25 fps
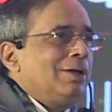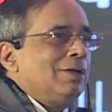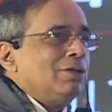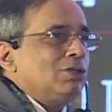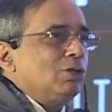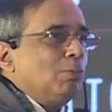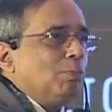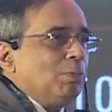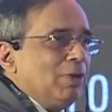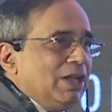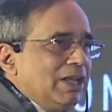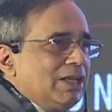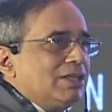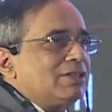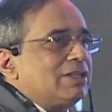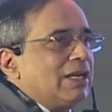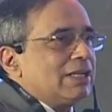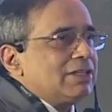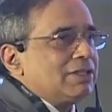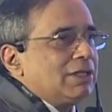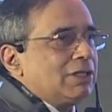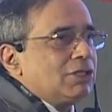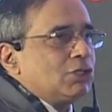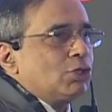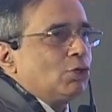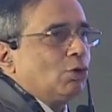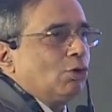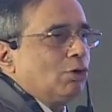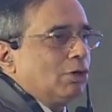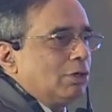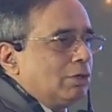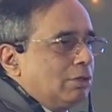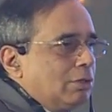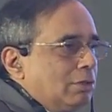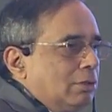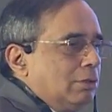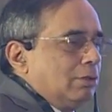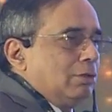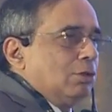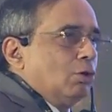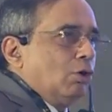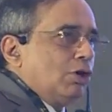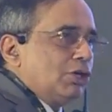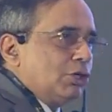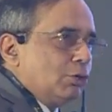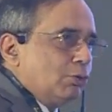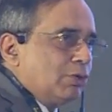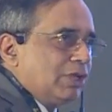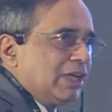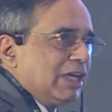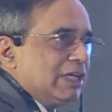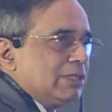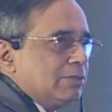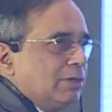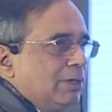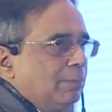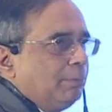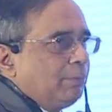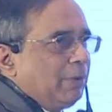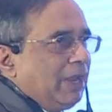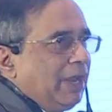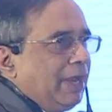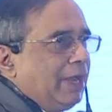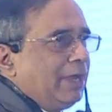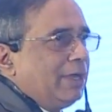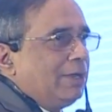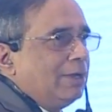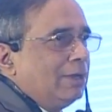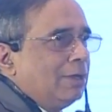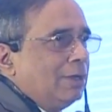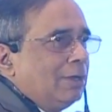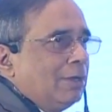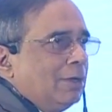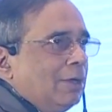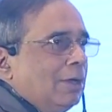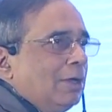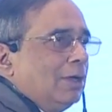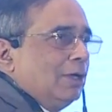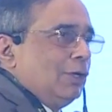So please rest assured, no duty has been paid,